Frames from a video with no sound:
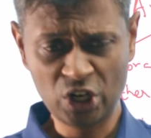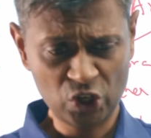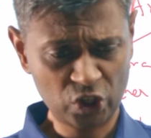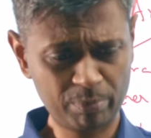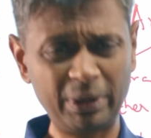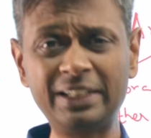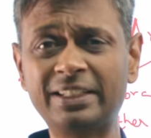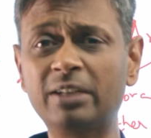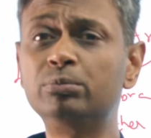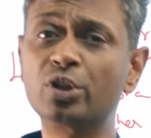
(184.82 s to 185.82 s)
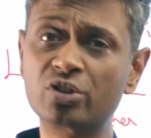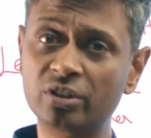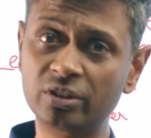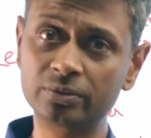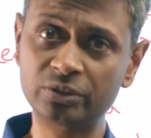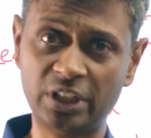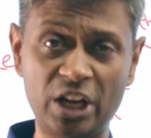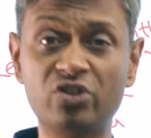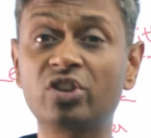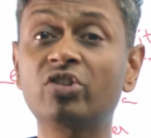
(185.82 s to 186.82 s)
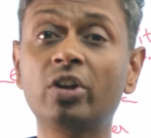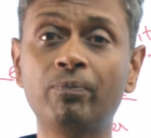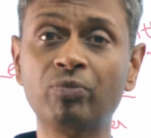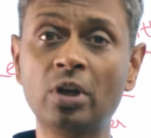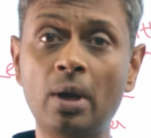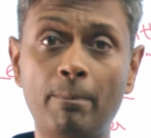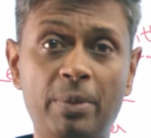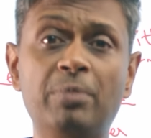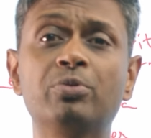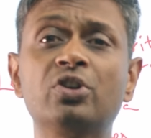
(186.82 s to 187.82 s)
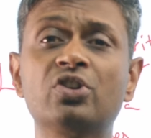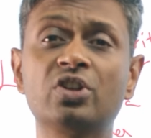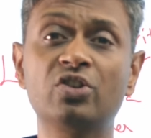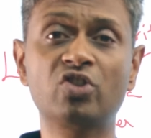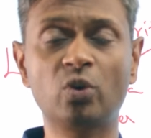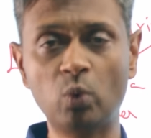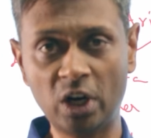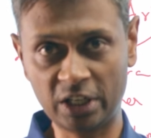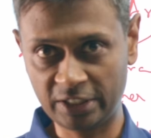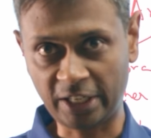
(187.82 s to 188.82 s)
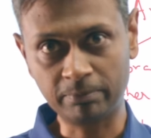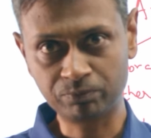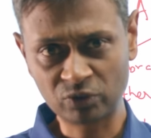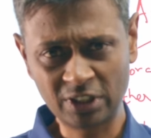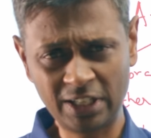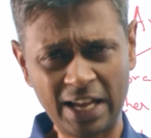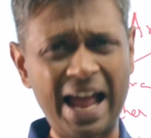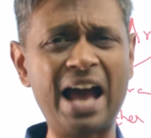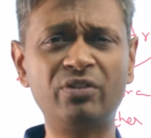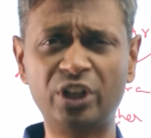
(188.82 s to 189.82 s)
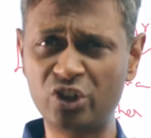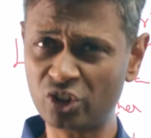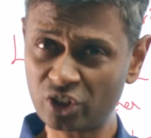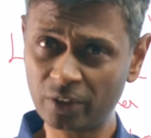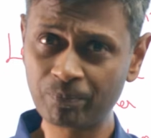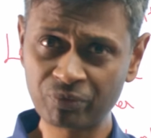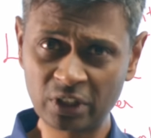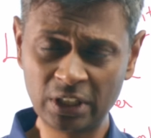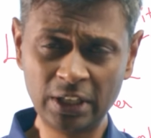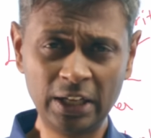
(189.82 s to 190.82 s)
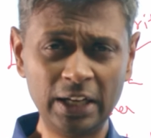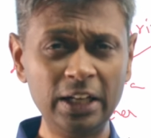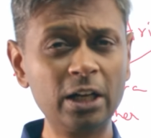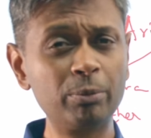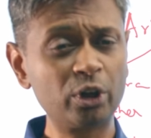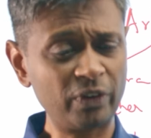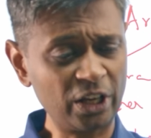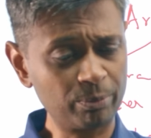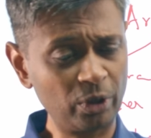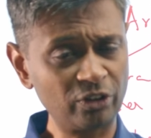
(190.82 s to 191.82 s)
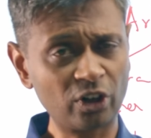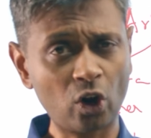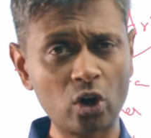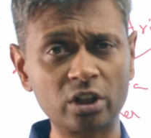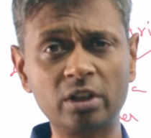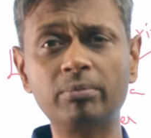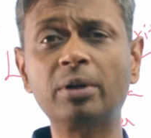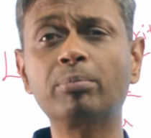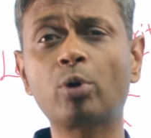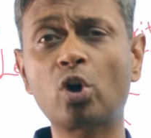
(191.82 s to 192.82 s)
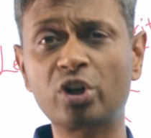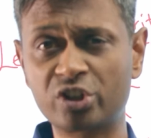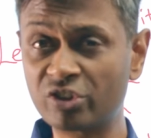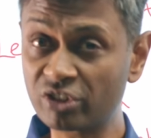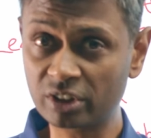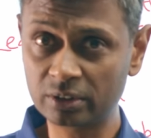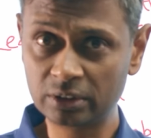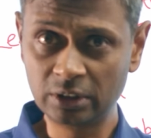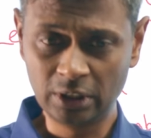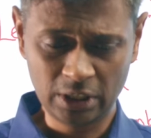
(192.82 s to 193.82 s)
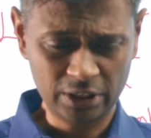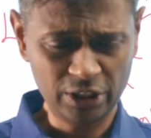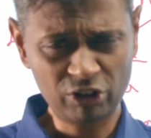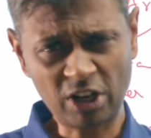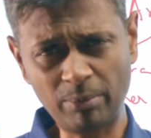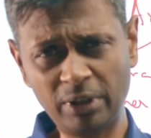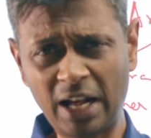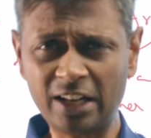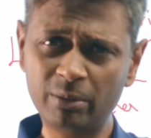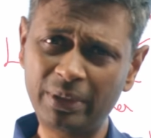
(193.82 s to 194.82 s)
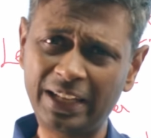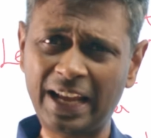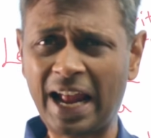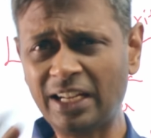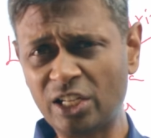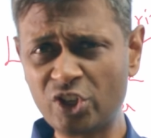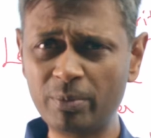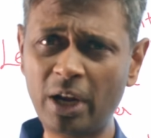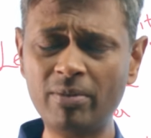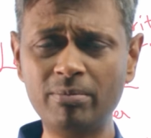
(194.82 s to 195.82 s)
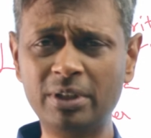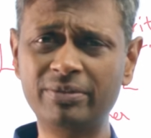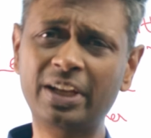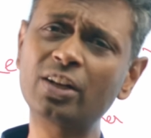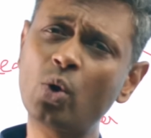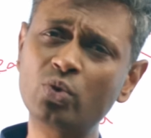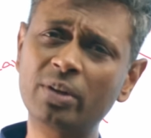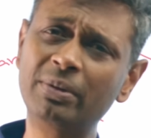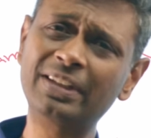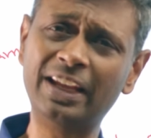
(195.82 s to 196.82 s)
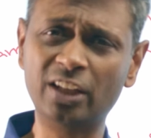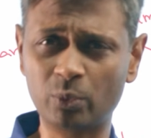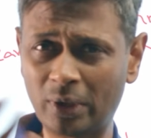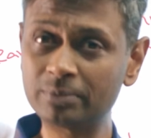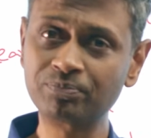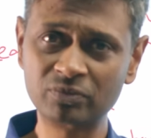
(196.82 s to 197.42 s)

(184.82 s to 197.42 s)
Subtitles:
speed, time, distance, races, pipe cisterns and work and time, averages, little bit of exponents and logarithm and progressions. These come in arithmetic and algebra, but we can count them as either one.